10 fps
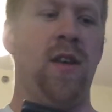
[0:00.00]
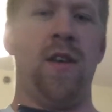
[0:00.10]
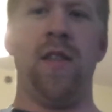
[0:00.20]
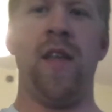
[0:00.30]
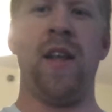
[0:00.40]

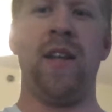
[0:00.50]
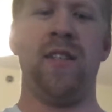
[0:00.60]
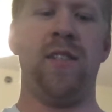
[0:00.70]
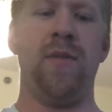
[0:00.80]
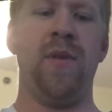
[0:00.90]
that
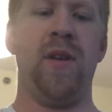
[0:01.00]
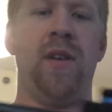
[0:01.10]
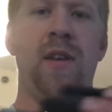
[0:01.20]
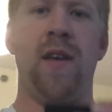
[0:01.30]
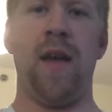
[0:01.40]
needs to be,
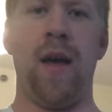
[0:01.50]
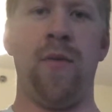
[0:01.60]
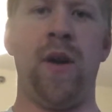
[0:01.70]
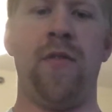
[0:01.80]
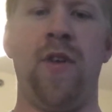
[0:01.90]

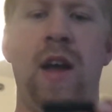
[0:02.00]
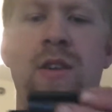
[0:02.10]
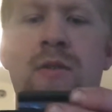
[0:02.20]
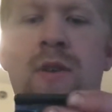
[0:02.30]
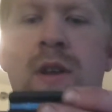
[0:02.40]
whenever I
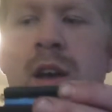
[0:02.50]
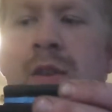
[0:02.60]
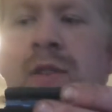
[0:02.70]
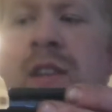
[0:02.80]
do it, I always